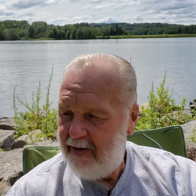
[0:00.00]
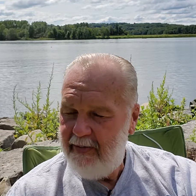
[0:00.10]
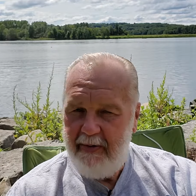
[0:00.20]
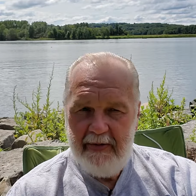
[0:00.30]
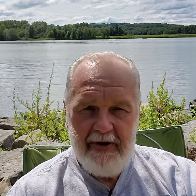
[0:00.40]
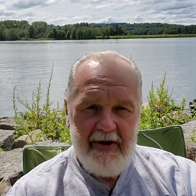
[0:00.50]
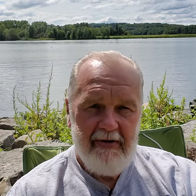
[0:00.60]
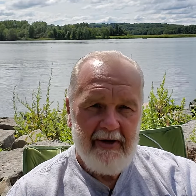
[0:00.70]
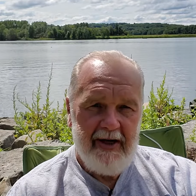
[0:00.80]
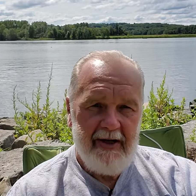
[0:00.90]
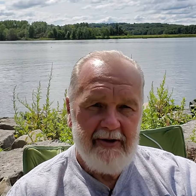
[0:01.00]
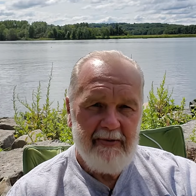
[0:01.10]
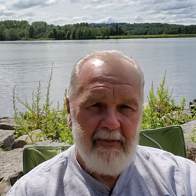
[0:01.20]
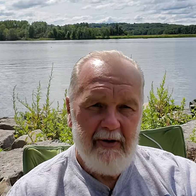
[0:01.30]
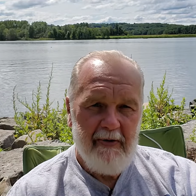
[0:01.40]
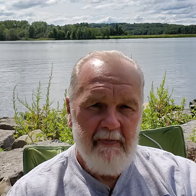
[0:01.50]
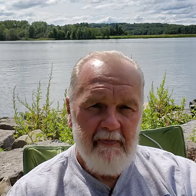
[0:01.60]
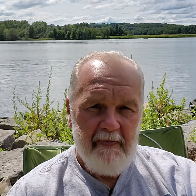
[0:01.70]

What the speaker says: I'll be with you here again tomorrow,